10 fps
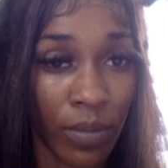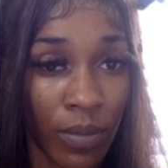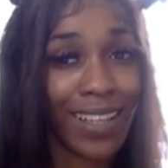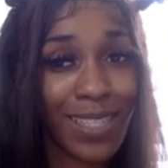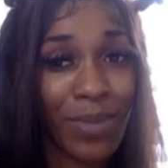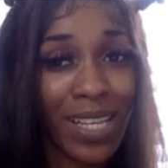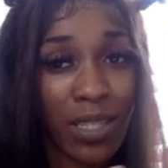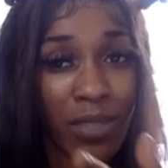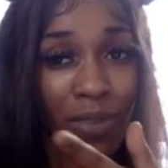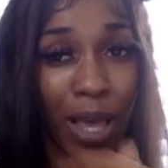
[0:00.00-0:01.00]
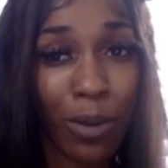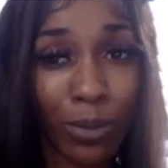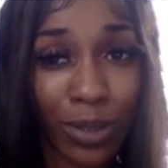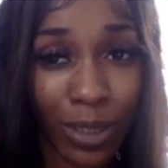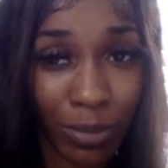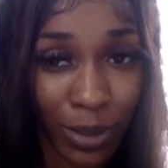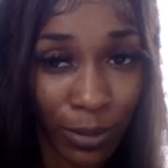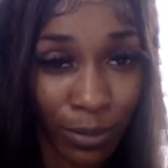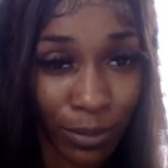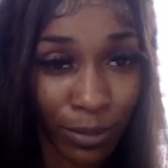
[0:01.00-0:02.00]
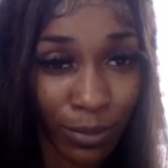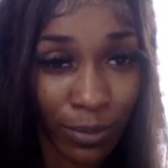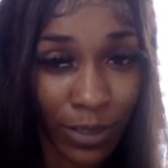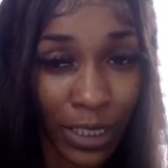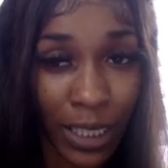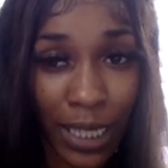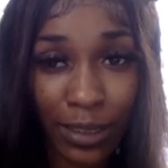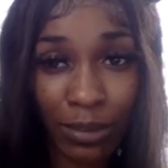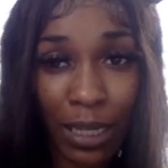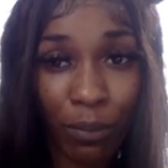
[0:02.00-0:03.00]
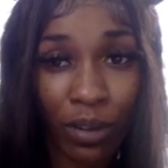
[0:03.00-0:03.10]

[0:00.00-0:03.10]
This man just found something. It looked like some type